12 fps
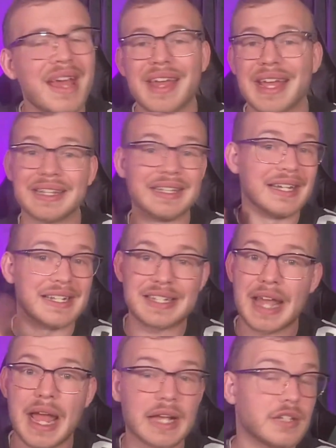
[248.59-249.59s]
that can lead to
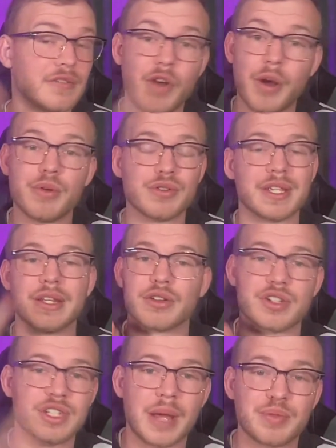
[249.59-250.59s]
sacks, fumbles,
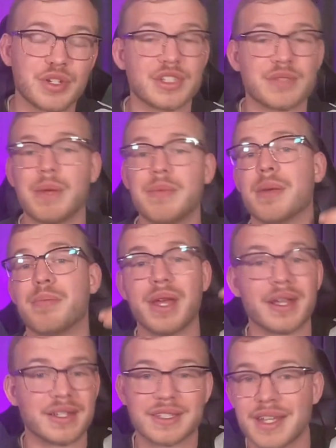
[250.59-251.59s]
interceptions, maybe a
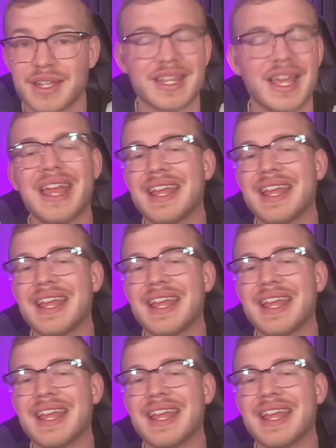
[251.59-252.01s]
pick 6.